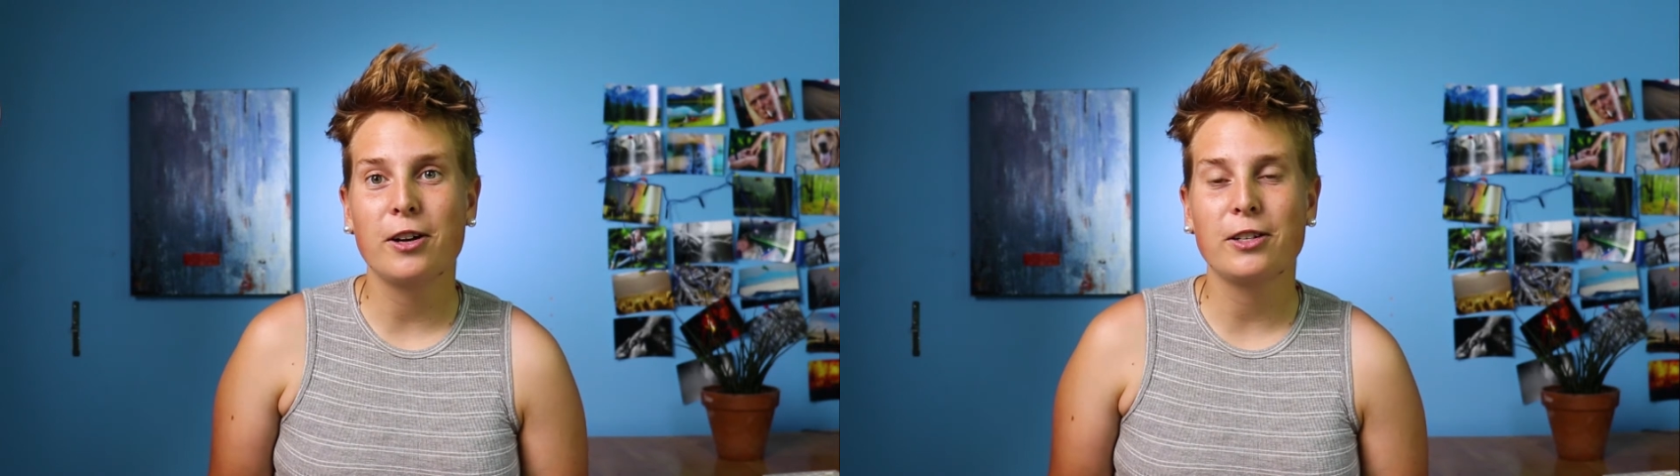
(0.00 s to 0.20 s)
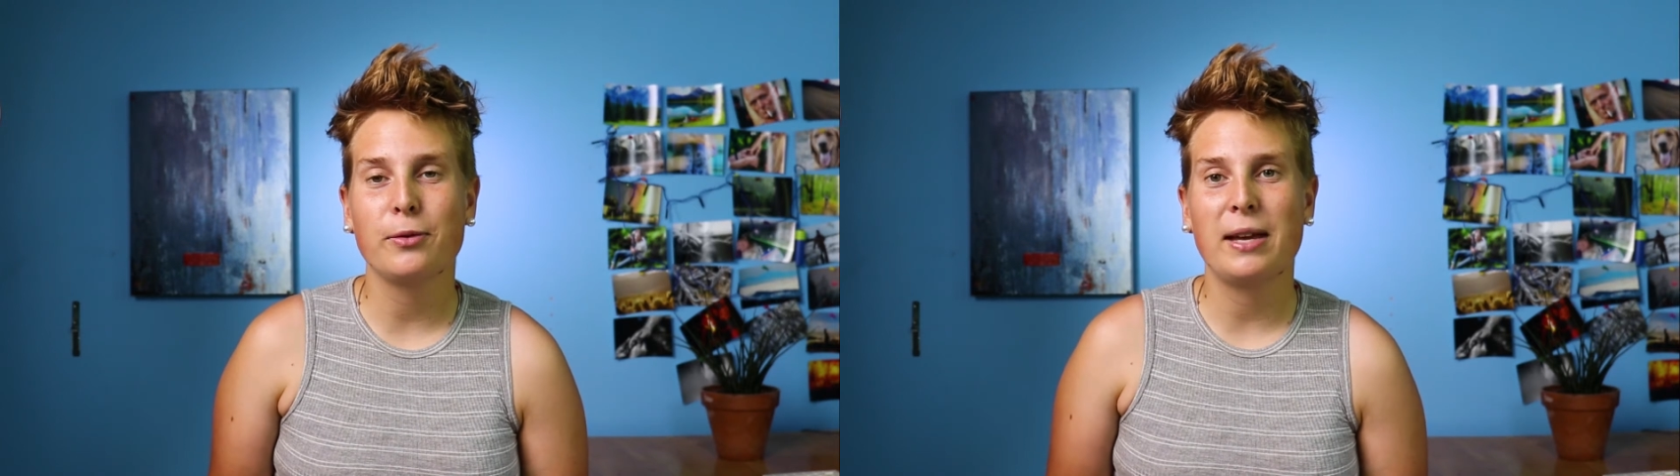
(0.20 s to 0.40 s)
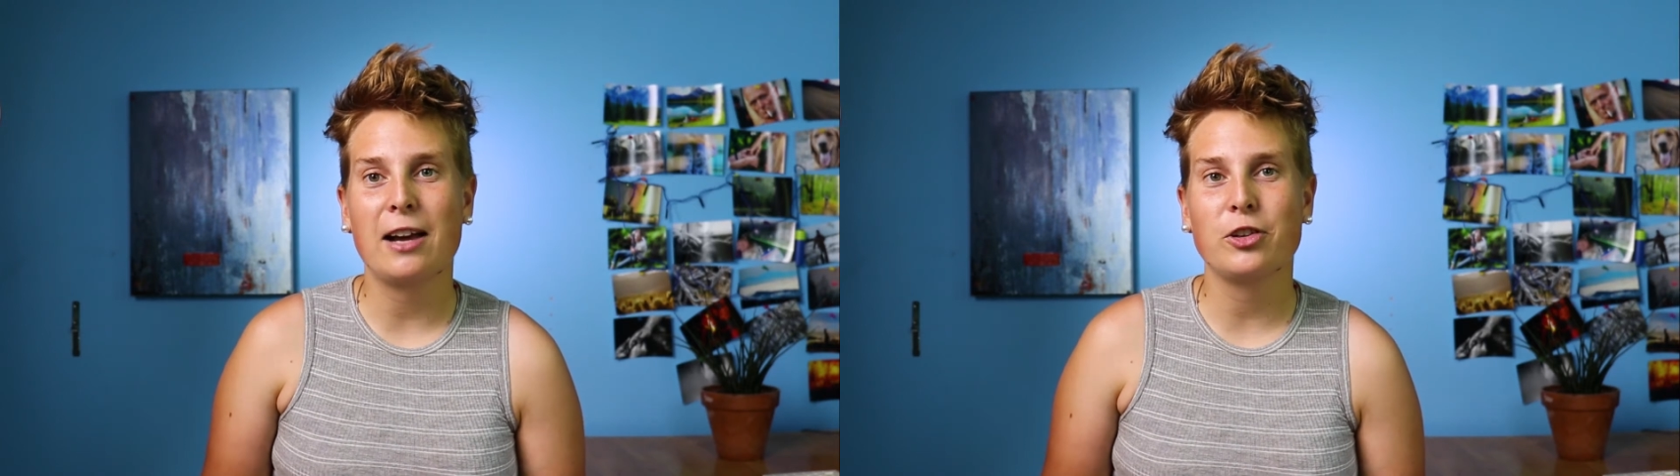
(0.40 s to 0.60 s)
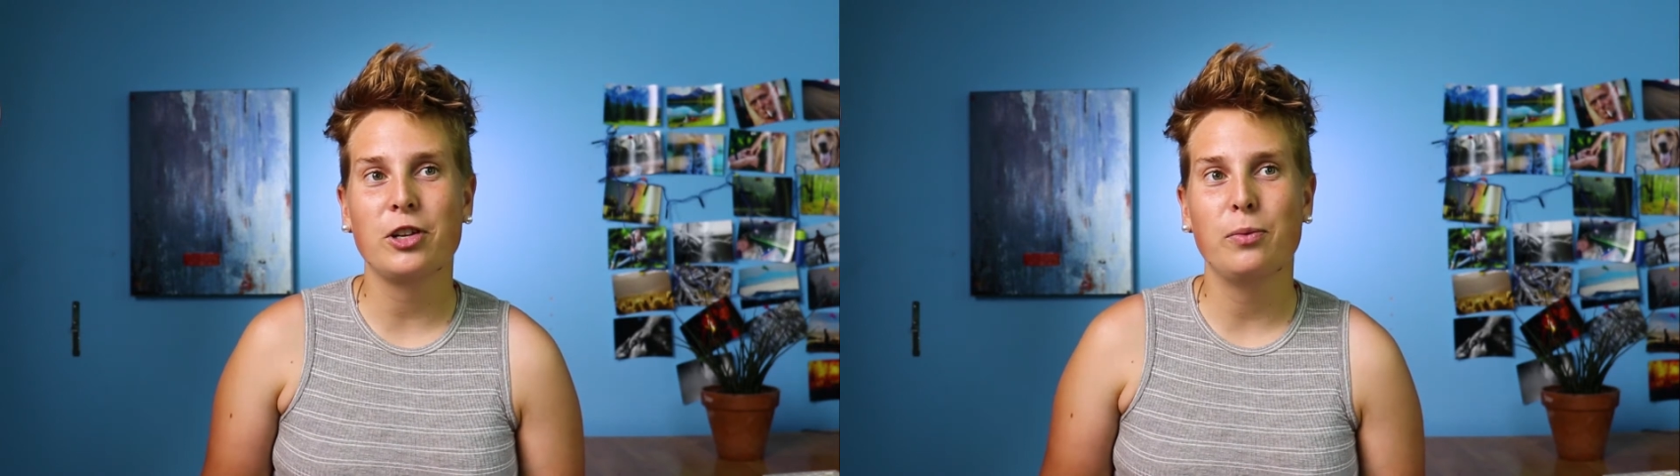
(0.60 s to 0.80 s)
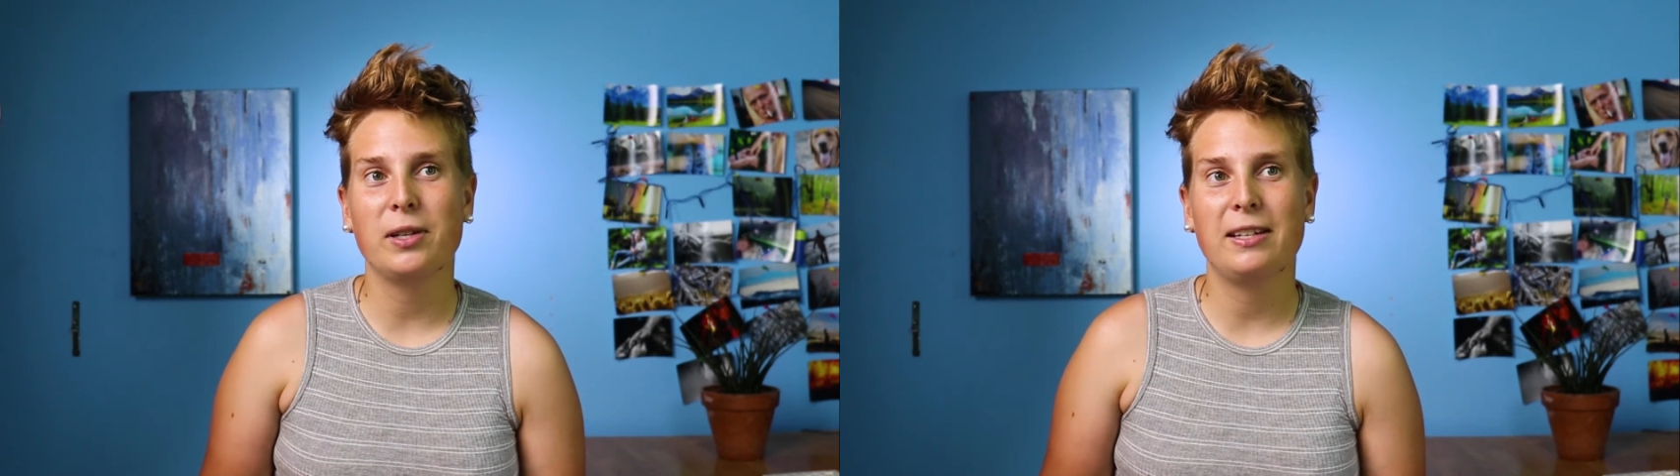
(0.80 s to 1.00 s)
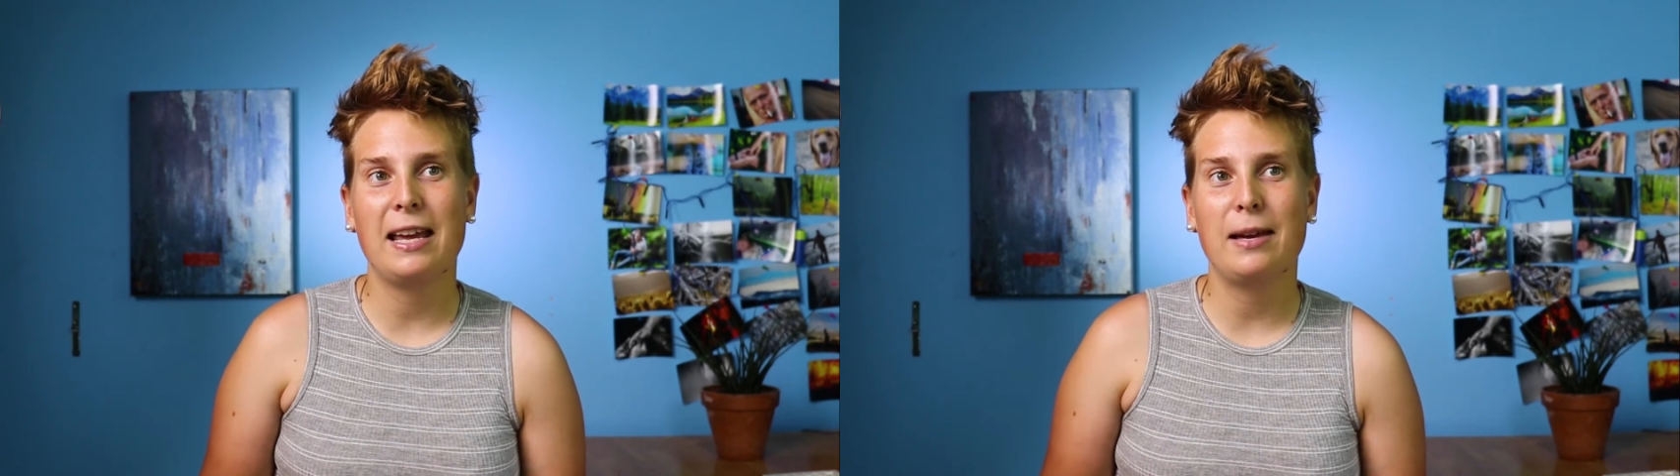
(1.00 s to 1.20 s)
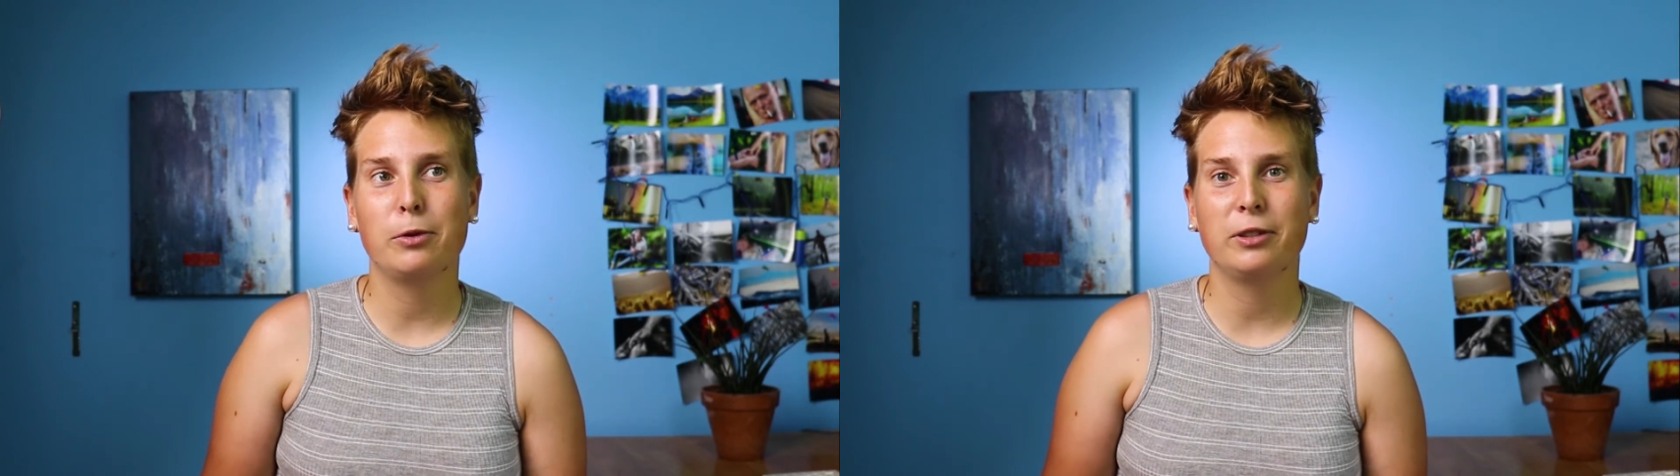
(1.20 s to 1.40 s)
so he actually wasn't able